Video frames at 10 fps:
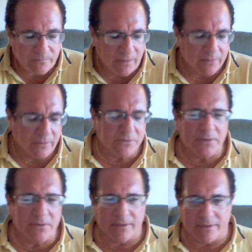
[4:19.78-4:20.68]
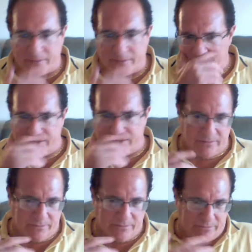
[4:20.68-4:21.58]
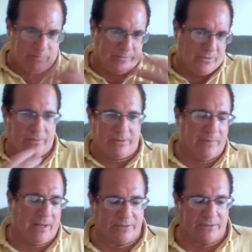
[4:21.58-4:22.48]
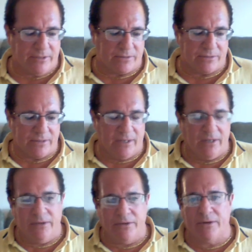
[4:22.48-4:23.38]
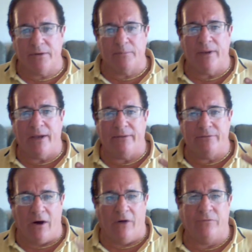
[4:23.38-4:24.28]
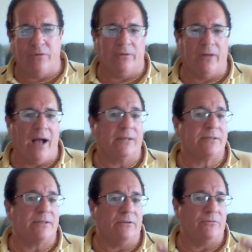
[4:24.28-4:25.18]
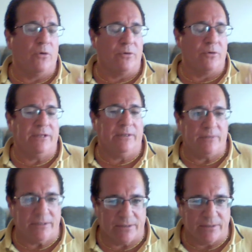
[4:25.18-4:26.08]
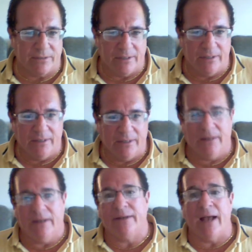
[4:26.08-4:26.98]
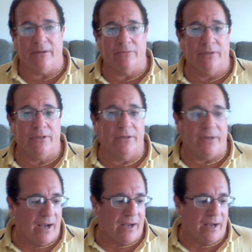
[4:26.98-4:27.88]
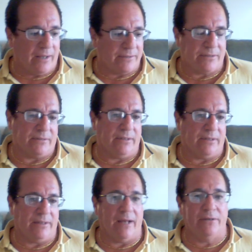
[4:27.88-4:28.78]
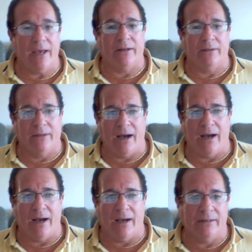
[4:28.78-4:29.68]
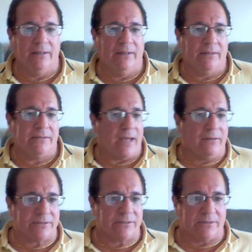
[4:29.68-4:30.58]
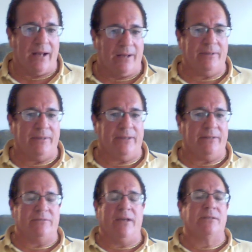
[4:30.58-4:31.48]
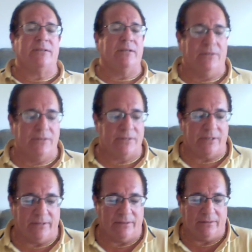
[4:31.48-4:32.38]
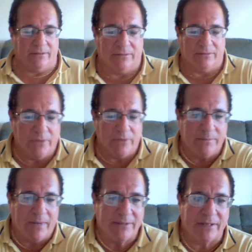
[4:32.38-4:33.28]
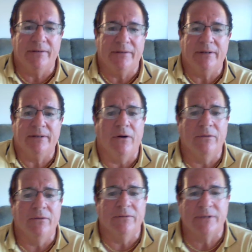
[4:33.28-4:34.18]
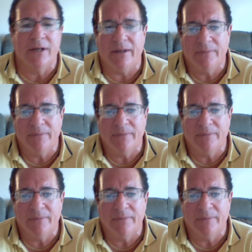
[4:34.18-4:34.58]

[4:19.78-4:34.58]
those are the things you, you do when you bet teasers you could have played all four locks in a four-team teaser and got really good odds. And I do that a lot because I don't just lock. I mean, Tennessee losing or winning by seven in overtime